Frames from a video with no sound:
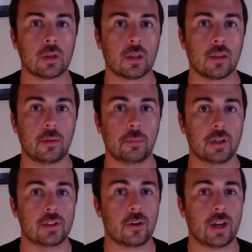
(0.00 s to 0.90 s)
The
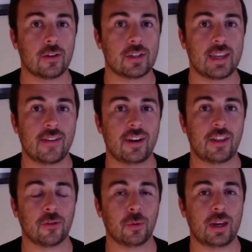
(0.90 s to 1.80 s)
Bills are now
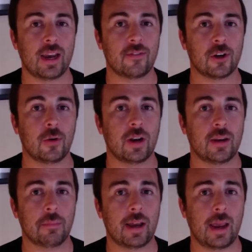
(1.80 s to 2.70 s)
7-3 after going into
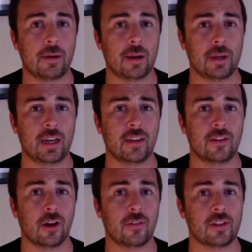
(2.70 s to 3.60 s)
Miami and beating the
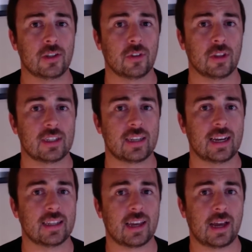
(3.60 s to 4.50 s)
Dolphins for the
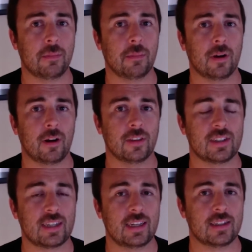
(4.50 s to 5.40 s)
second time on the
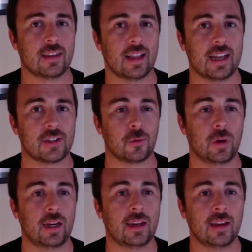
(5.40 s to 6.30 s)
season last
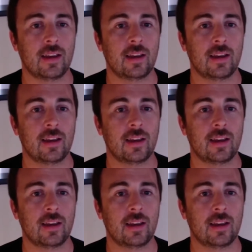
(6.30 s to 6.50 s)
week.